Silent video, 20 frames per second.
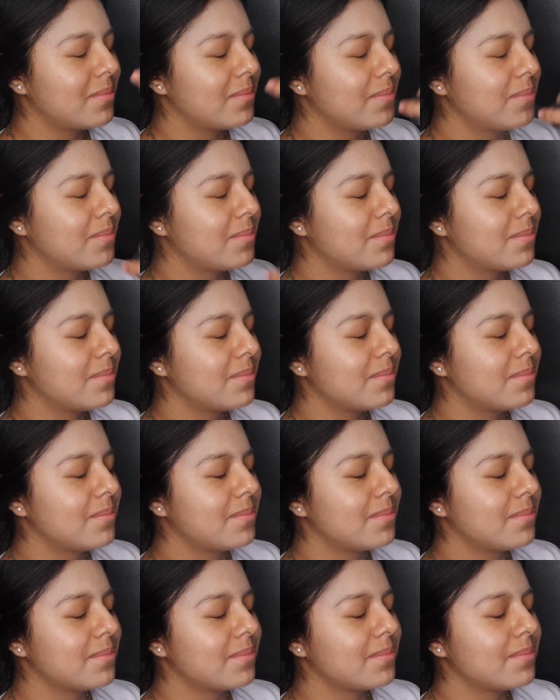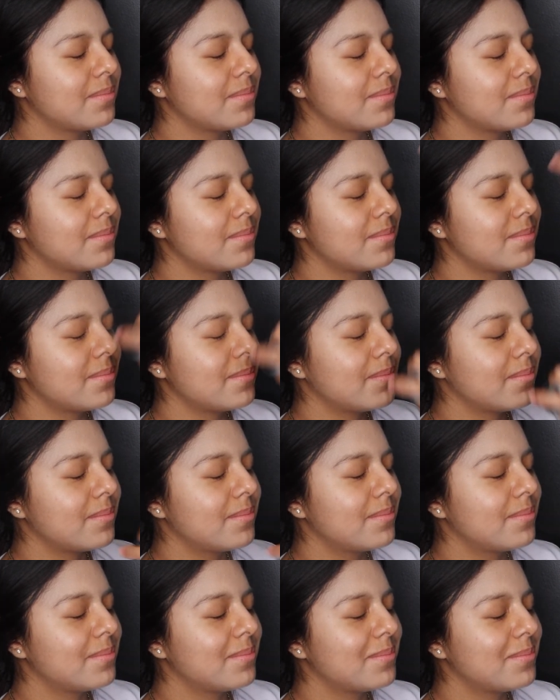to make your skin look more
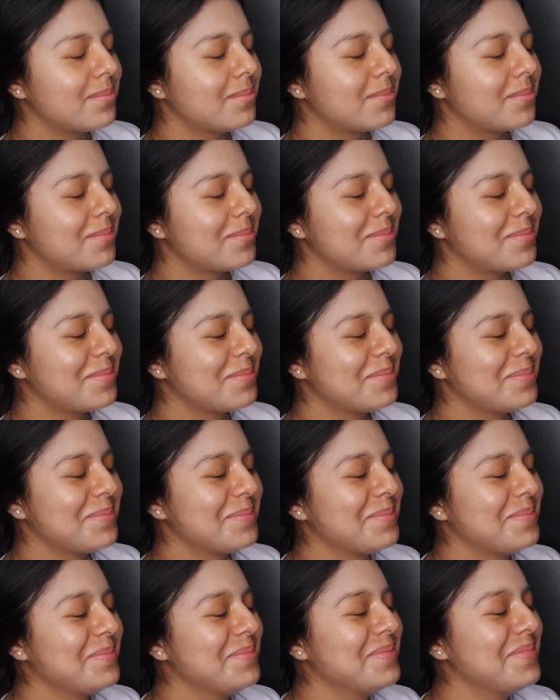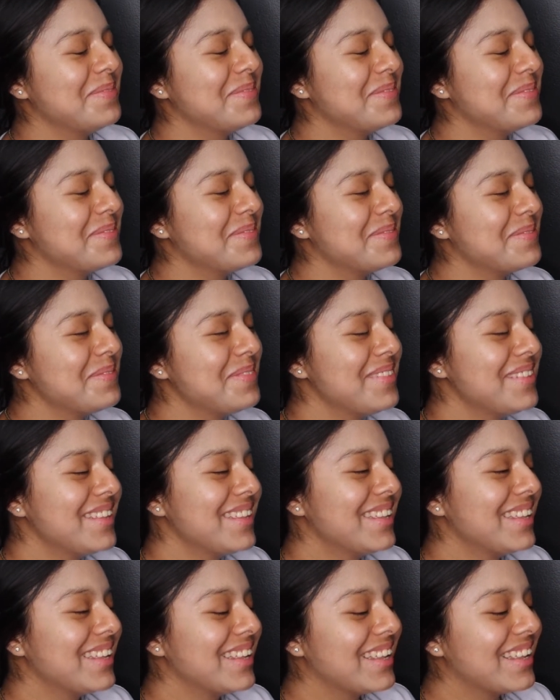even and more natural
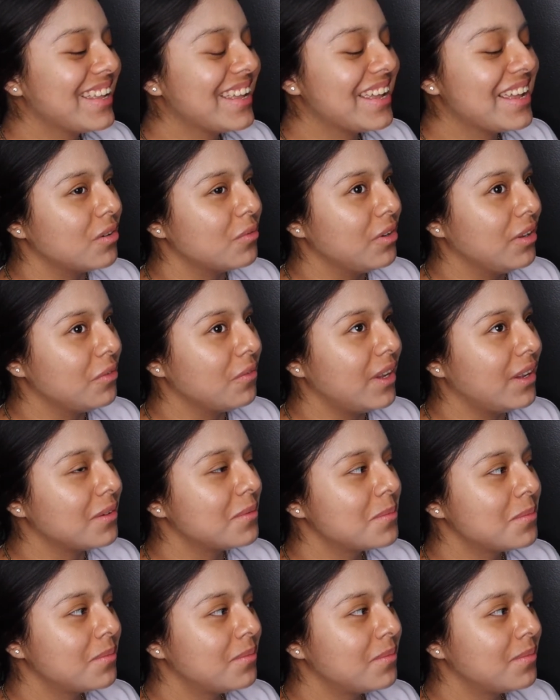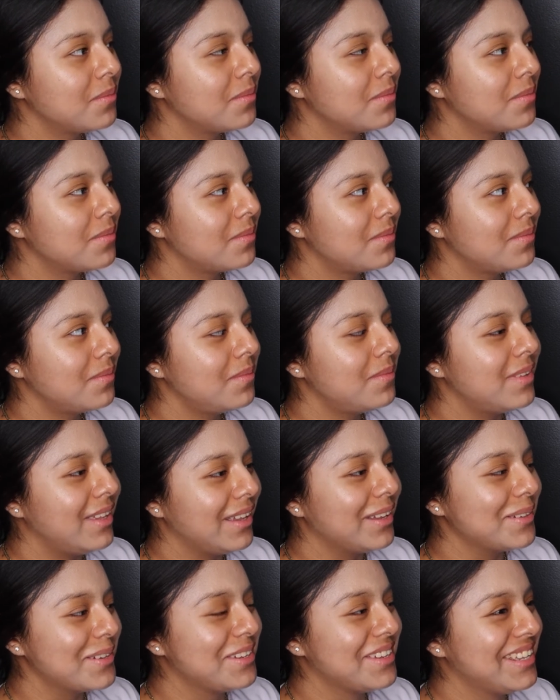looking instead of just
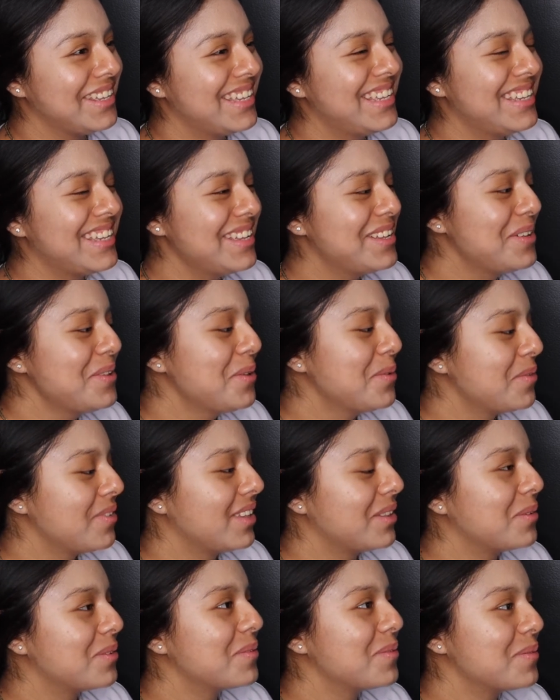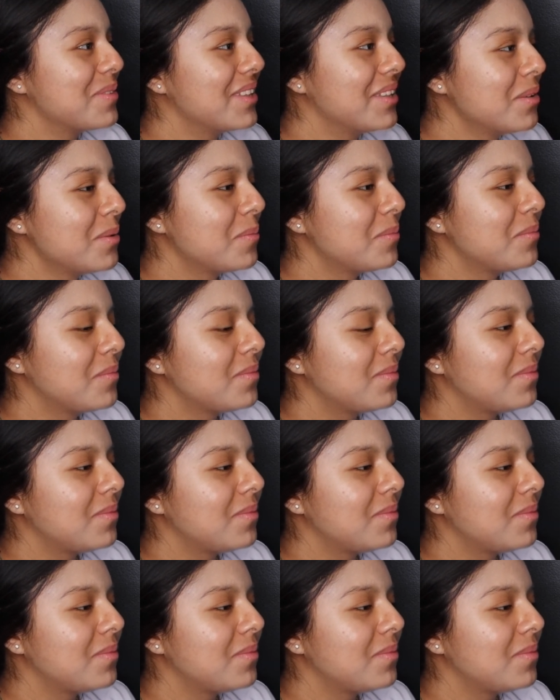layering and layering makeup over makeup.